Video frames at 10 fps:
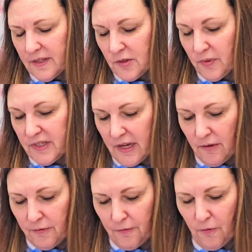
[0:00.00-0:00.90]
This
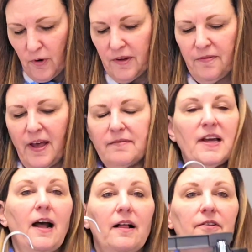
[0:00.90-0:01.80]
retailed for
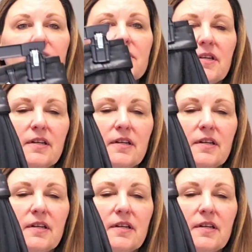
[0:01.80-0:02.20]
$45.